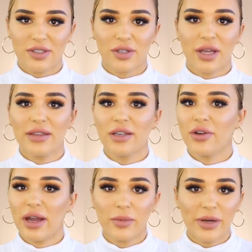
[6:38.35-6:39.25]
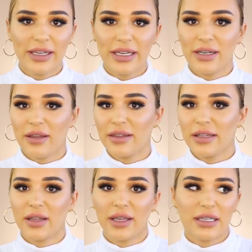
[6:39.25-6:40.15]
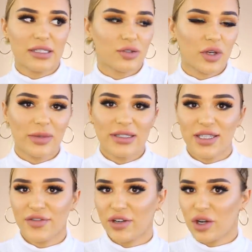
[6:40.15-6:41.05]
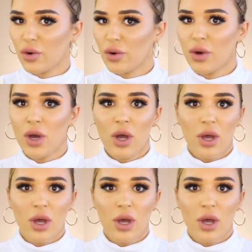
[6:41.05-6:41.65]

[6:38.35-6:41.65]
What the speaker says: So nothing groundbreaking, nothing like extremely different or